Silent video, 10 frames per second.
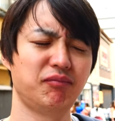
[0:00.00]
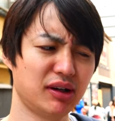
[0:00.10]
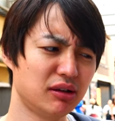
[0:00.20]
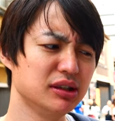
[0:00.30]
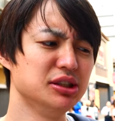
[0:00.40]

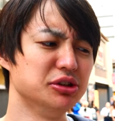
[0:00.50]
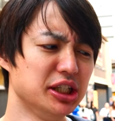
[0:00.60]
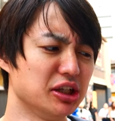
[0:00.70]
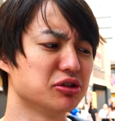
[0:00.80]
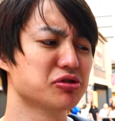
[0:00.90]
Very
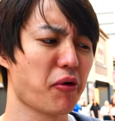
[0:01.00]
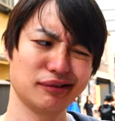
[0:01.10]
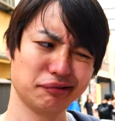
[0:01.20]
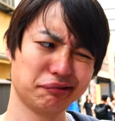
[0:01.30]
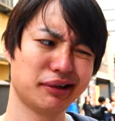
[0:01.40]
unique.
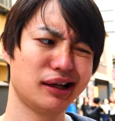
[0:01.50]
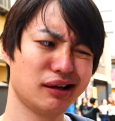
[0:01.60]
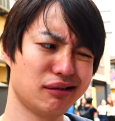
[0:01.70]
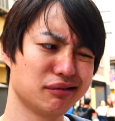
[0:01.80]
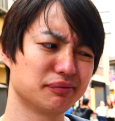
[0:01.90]

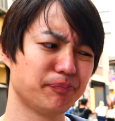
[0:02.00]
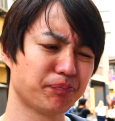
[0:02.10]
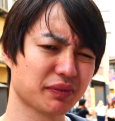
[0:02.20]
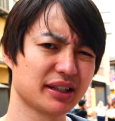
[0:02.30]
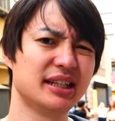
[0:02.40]
Wow.
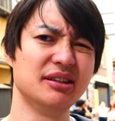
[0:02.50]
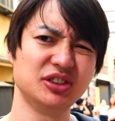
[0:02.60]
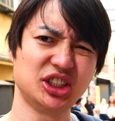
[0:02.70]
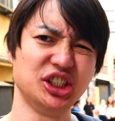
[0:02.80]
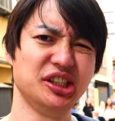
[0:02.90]

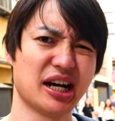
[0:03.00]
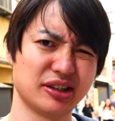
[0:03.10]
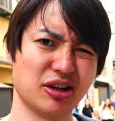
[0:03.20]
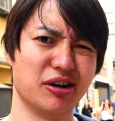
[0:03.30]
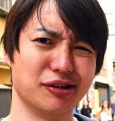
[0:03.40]
Kimchi
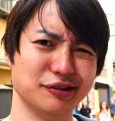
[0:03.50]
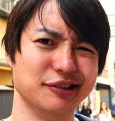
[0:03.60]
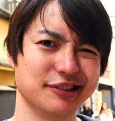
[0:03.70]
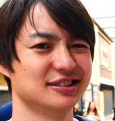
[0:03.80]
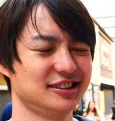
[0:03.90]
natto.
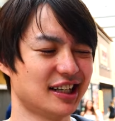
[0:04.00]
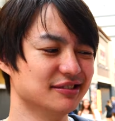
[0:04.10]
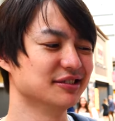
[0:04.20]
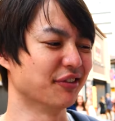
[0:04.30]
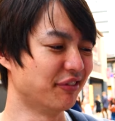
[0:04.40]

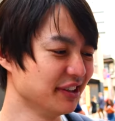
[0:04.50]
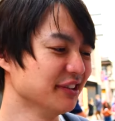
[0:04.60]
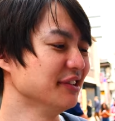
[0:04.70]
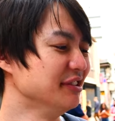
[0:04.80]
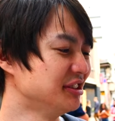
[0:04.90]
Sounds
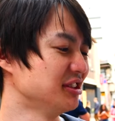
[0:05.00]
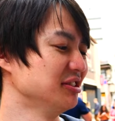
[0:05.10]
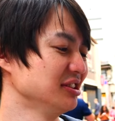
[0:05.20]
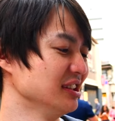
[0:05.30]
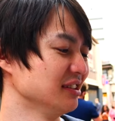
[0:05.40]
really
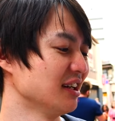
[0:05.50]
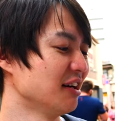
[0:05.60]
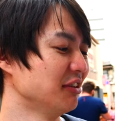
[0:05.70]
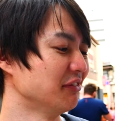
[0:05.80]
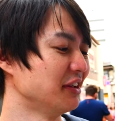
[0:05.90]
interesting,
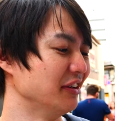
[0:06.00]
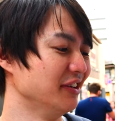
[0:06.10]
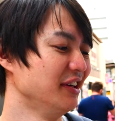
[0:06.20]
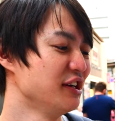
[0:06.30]
however.